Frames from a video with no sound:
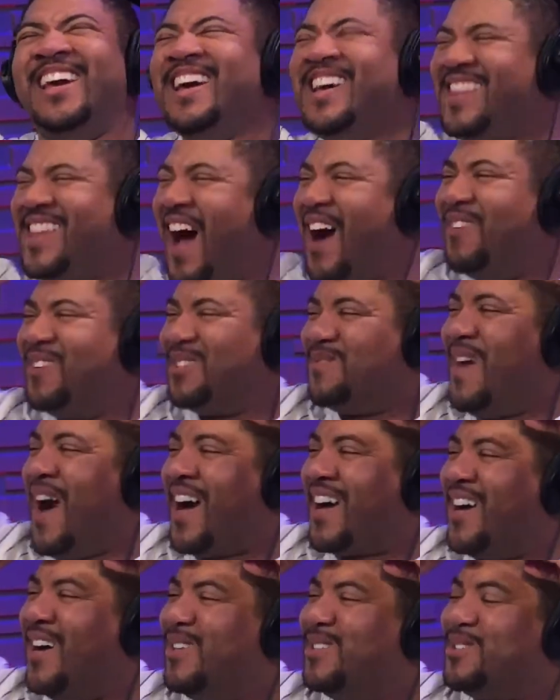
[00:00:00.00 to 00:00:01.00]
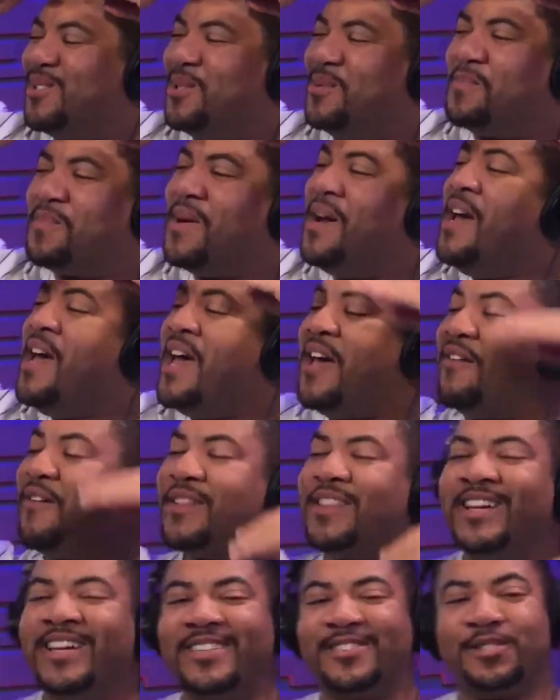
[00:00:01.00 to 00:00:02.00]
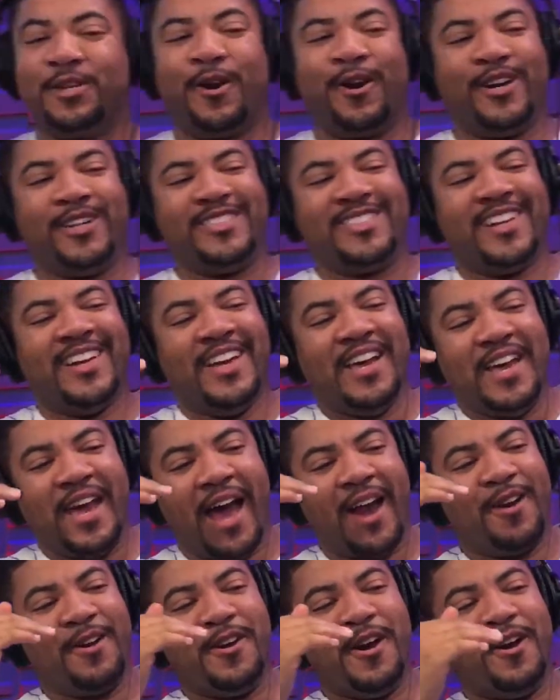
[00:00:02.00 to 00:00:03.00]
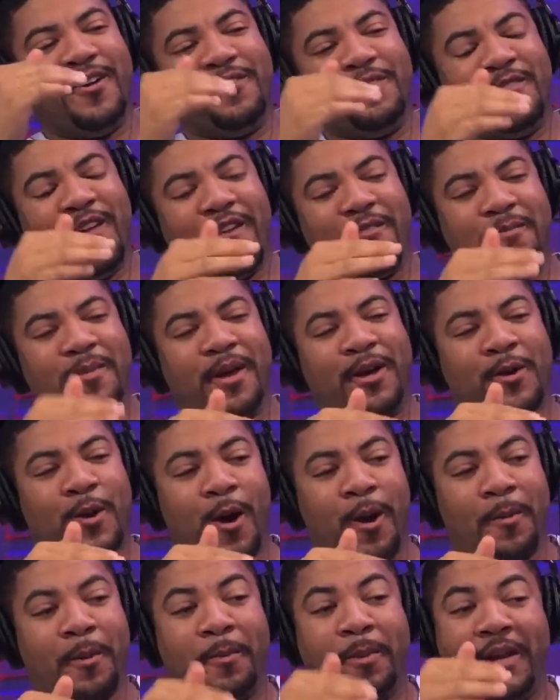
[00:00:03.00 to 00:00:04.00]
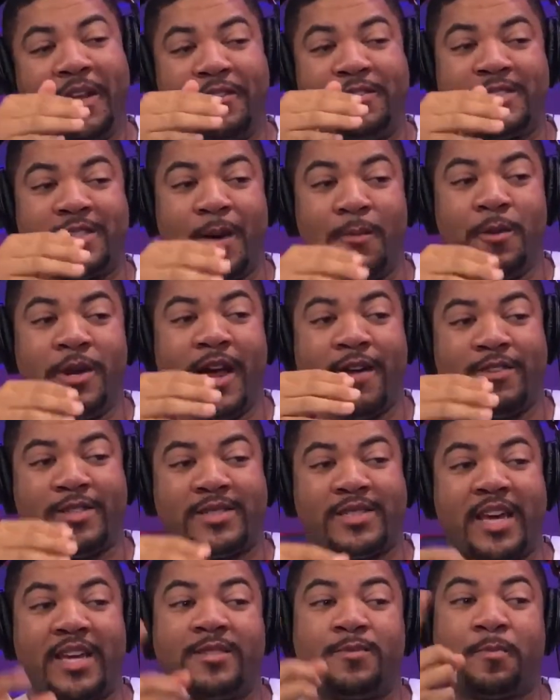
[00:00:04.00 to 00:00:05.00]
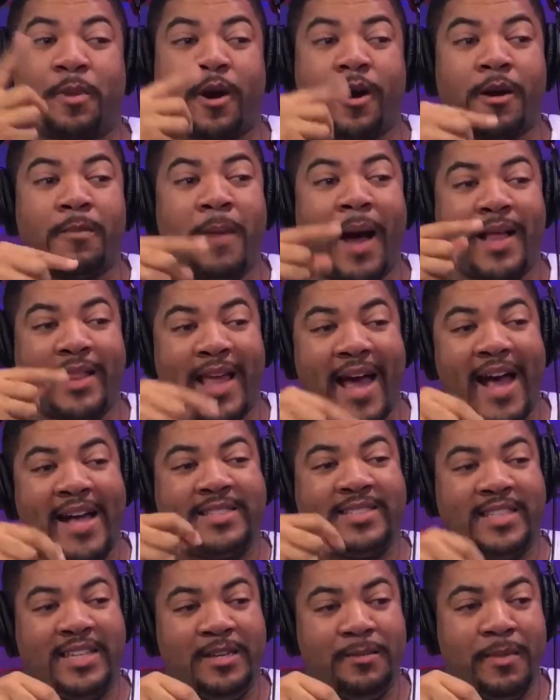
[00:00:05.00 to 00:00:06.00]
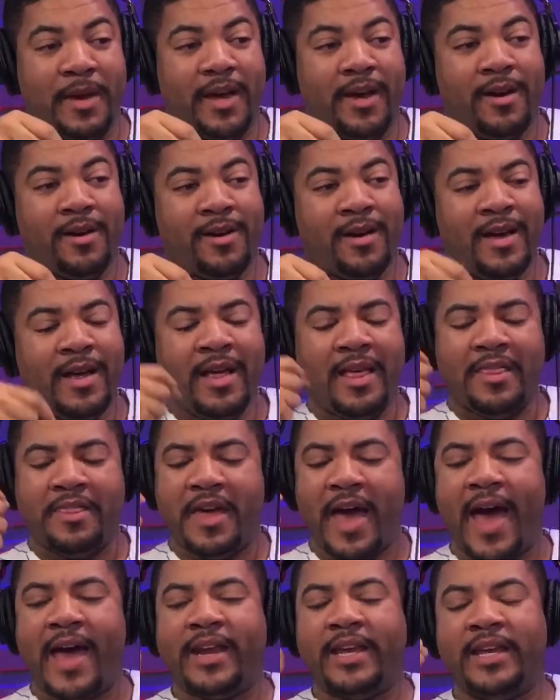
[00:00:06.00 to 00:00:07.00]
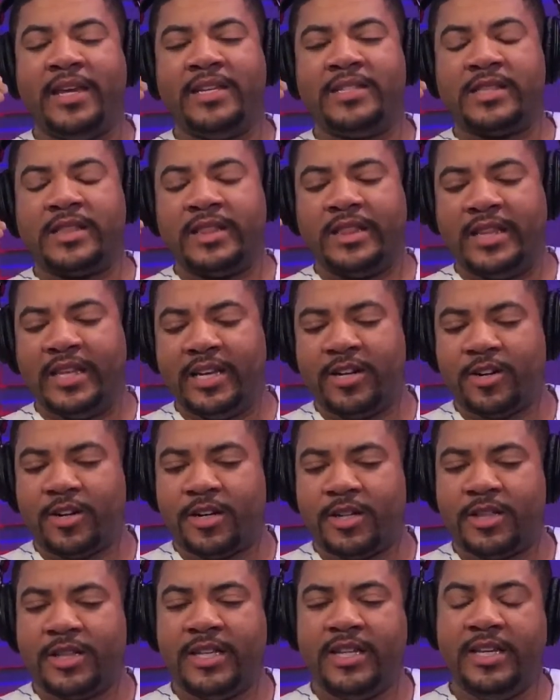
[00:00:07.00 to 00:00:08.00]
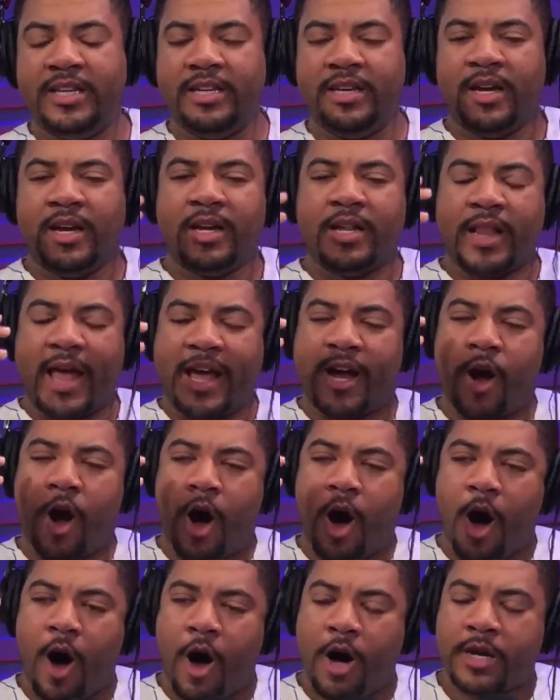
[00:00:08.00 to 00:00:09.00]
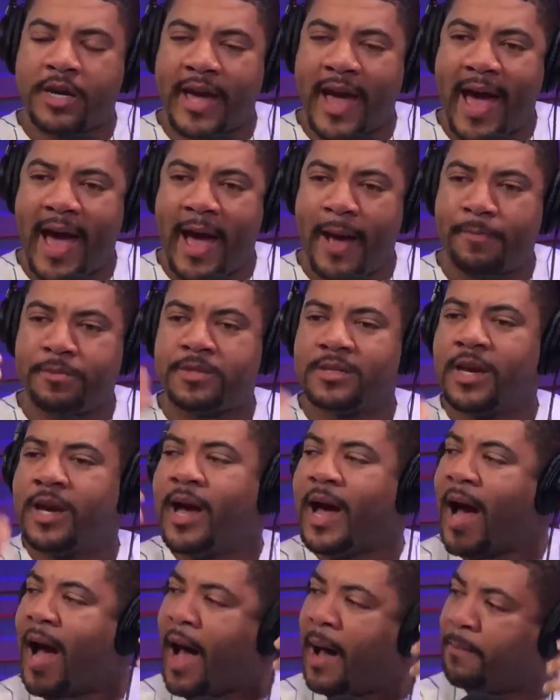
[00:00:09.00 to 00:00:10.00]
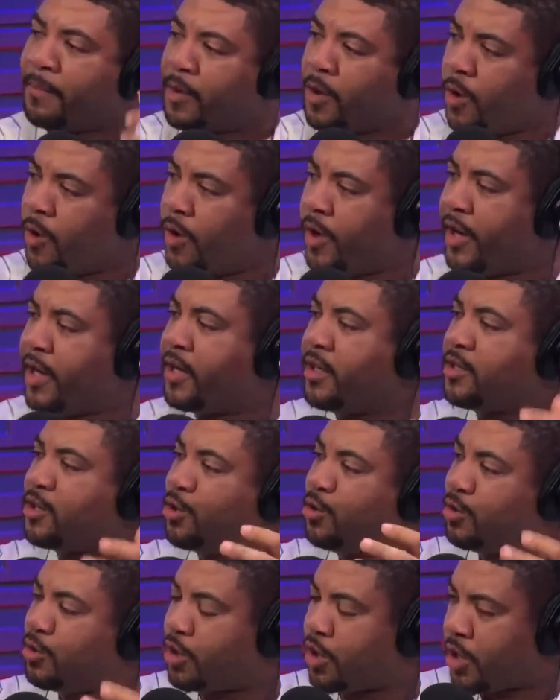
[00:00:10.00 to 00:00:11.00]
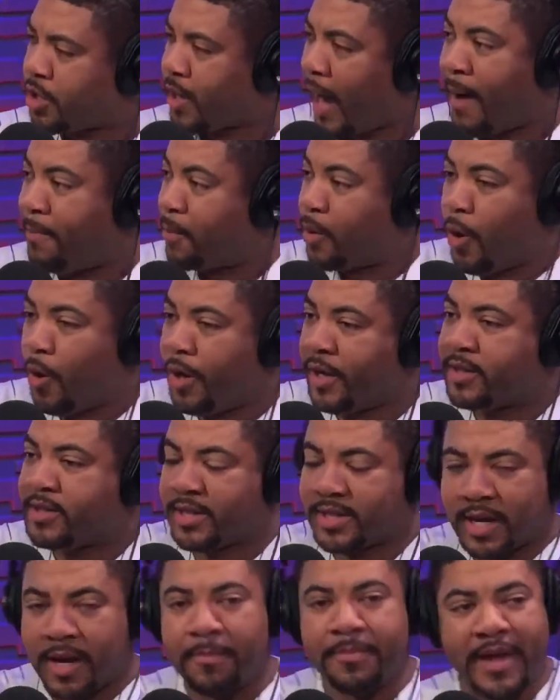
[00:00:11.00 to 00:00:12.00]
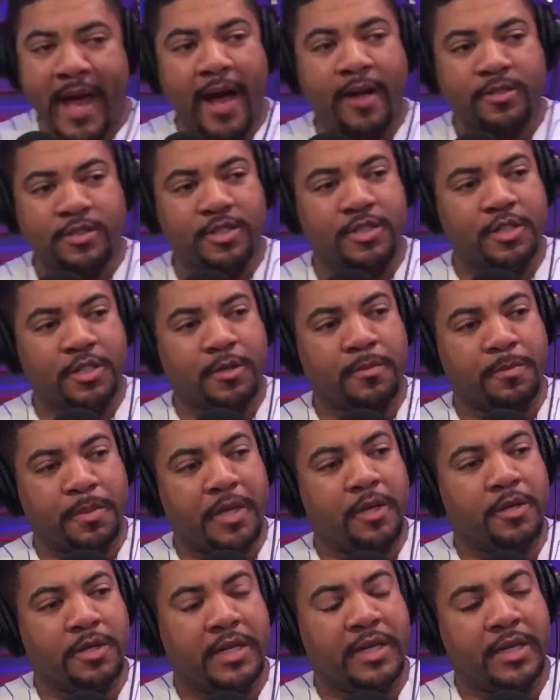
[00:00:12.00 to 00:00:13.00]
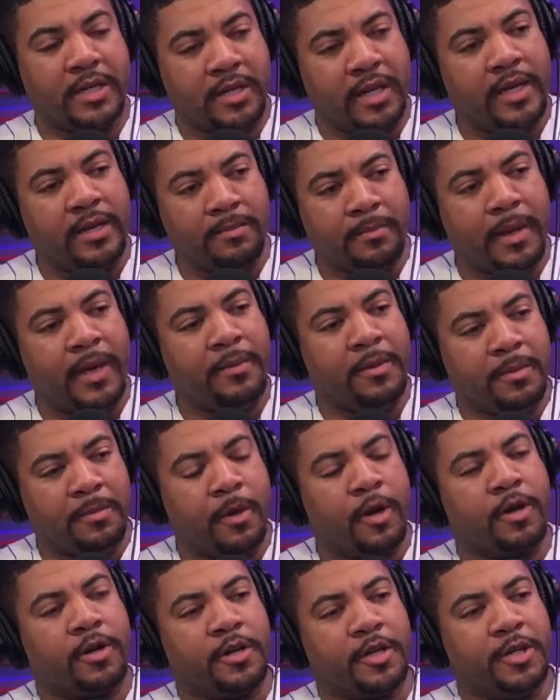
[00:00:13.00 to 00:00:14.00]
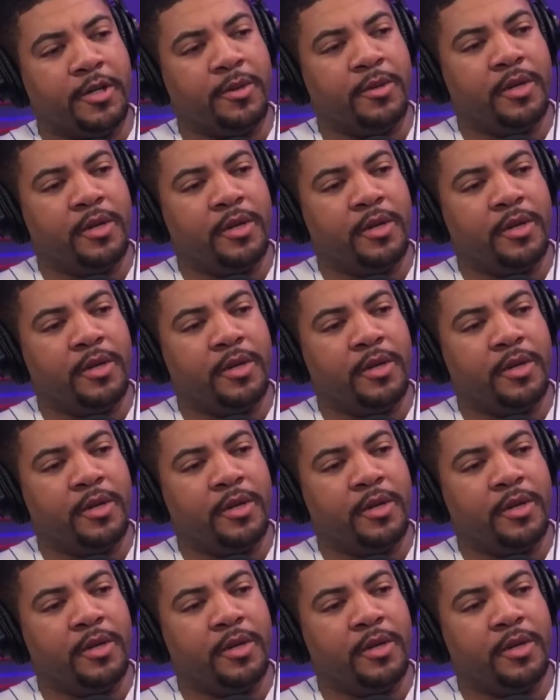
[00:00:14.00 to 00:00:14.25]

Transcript: That was my go-to. Look, George, I don't know if you've ever been corporate, but if someone ever says per my last email, that is literally like all caps. I'm going to come down to your building and maybe murder you.